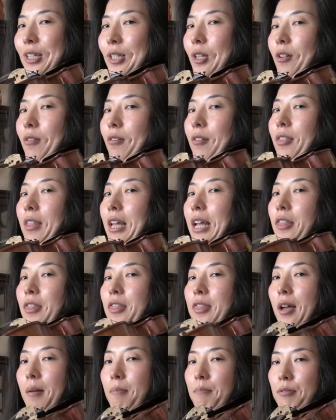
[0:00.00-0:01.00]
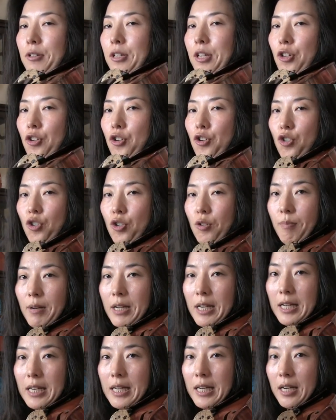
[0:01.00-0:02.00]
So the thumb position should
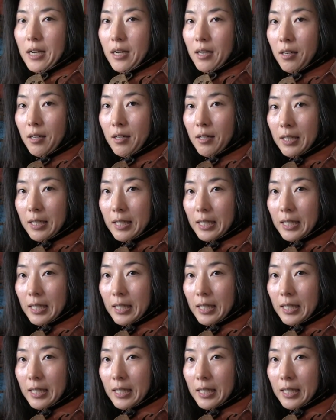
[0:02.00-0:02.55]
be near